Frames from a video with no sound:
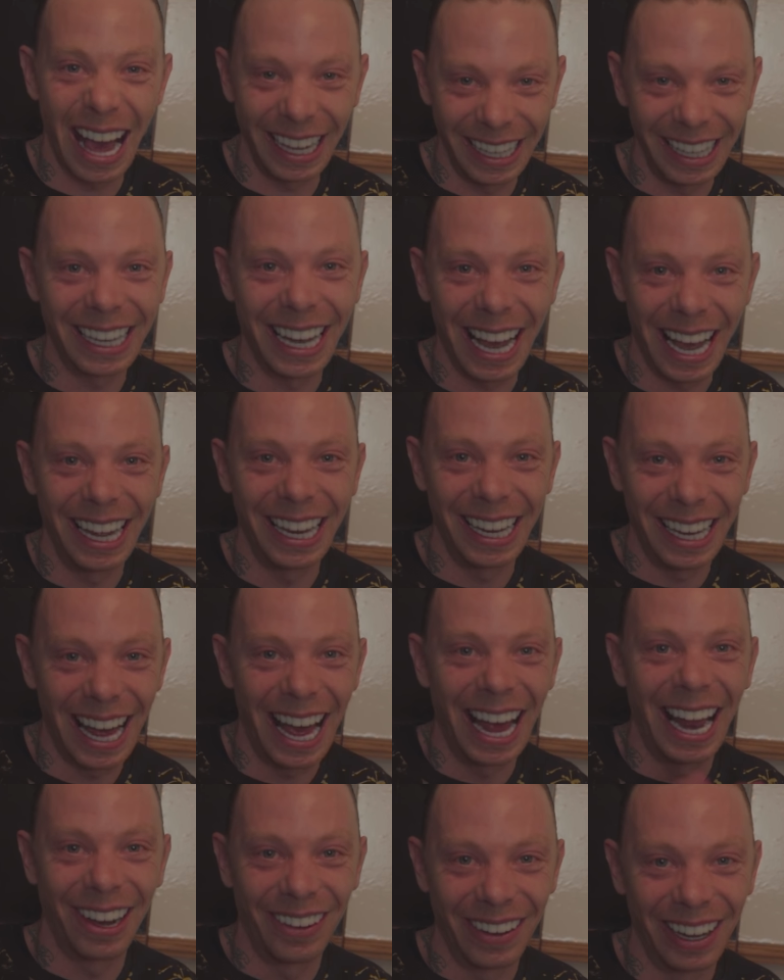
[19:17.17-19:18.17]
you get you
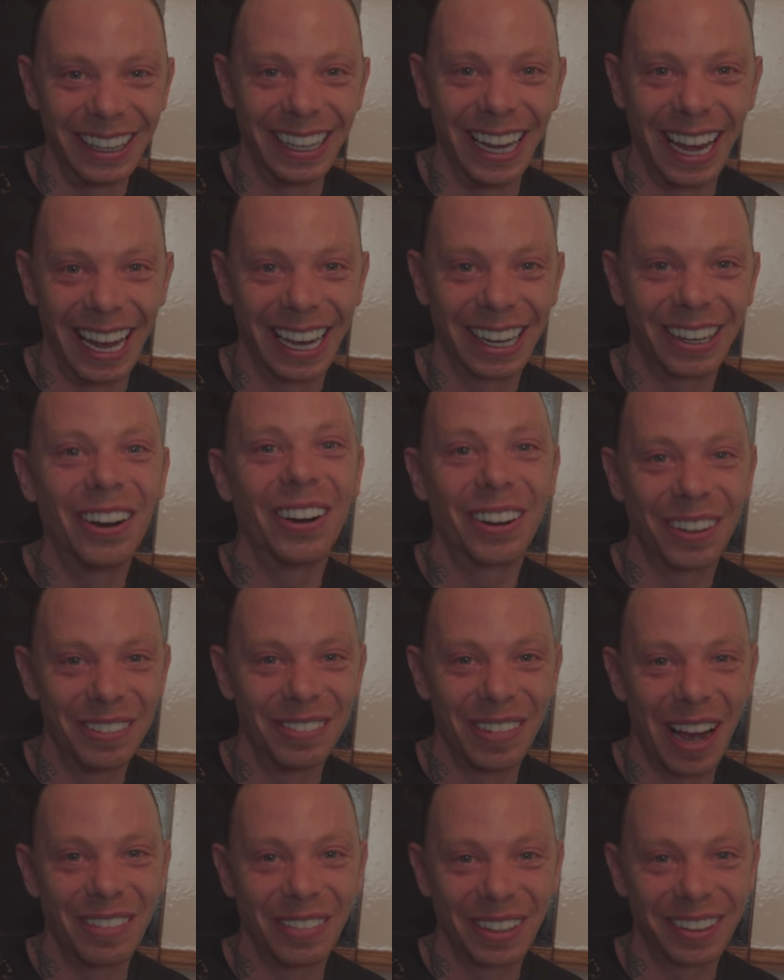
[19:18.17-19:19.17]
like that one there? Cook
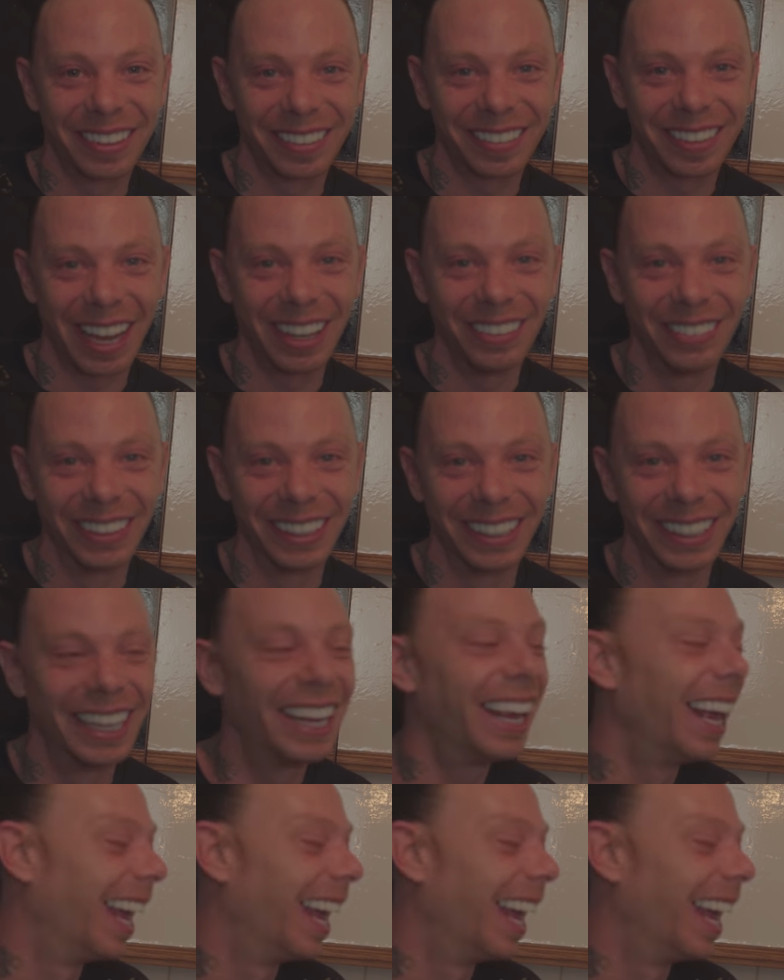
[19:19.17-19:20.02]
and vibe entertainment.